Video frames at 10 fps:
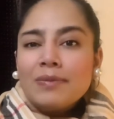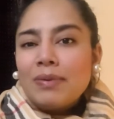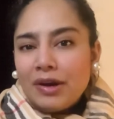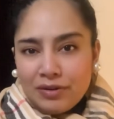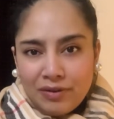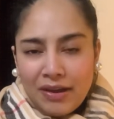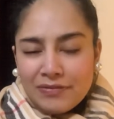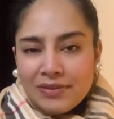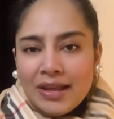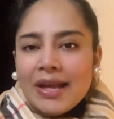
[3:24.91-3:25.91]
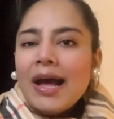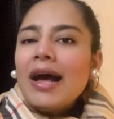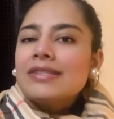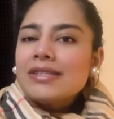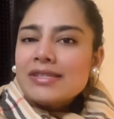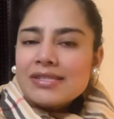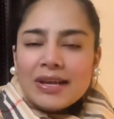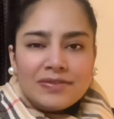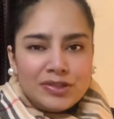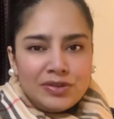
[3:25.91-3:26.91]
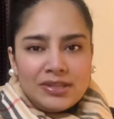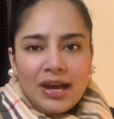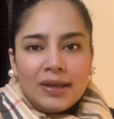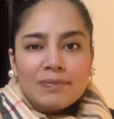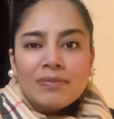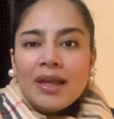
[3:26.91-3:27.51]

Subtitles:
paragraph, as it saves your time.